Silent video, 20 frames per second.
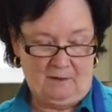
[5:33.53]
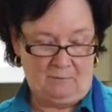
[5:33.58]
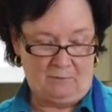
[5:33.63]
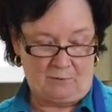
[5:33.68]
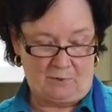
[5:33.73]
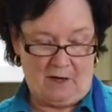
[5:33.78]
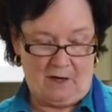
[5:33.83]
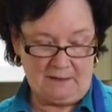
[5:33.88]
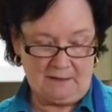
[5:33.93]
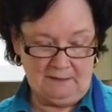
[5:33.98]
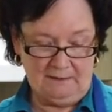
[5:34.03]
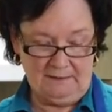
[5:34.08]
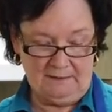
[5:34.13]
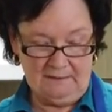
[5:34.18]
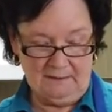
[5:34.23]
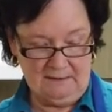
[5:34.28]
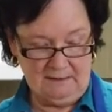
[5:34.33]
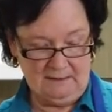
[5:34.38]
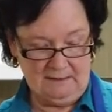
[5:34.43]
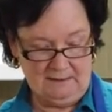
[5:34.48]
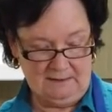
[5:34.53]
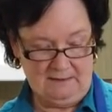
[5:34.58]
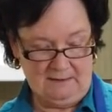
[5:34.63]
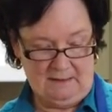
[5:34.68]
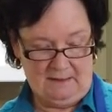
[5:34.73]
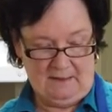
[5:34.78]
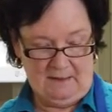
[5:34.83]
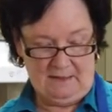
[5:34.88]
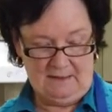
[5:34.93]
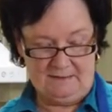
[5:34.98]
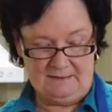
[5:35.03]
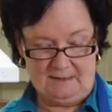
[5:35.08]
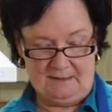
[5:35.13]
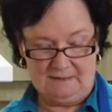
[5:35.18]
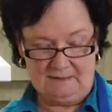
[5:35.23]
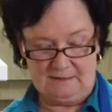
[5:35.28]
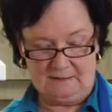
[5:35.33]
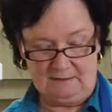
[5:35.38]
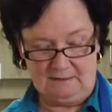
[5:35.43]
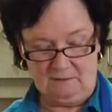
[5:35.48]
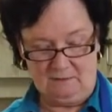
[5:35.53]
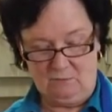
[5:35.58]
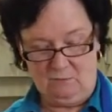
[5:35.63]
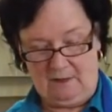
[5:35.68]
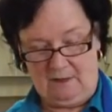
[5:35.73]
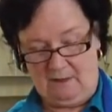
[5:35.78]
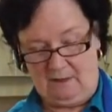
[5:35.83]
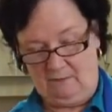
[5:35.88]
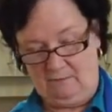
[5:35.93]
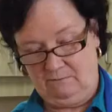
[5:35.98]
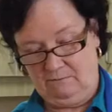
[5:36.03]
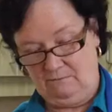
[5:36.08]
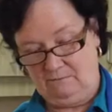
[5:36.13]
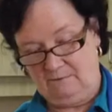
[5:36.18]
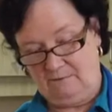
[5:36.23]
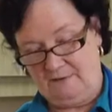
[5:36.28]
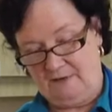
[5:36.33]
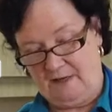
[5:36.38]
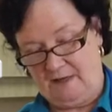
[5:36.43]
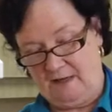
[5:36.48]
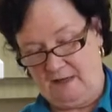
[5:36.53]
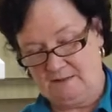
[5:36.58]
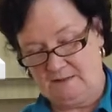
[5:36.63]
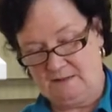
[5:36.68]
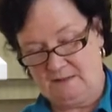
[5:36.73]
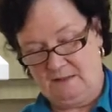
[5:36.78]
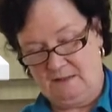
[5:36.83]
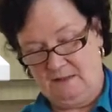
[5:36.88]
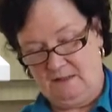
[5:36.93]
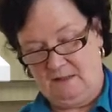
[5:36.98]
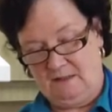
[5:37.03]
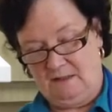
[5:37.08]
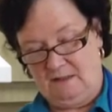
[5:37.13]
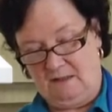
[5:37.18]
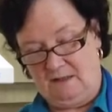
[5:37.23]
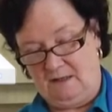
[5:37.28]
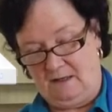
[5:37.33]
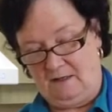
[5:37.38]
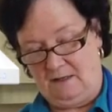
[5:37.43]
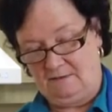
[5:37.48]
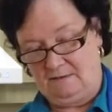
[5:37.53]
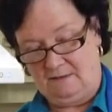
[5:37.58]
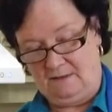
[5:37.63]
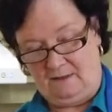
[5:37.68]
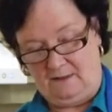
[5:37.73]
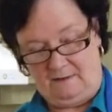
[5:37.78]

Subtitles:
broccoli. It takes a little while with that, and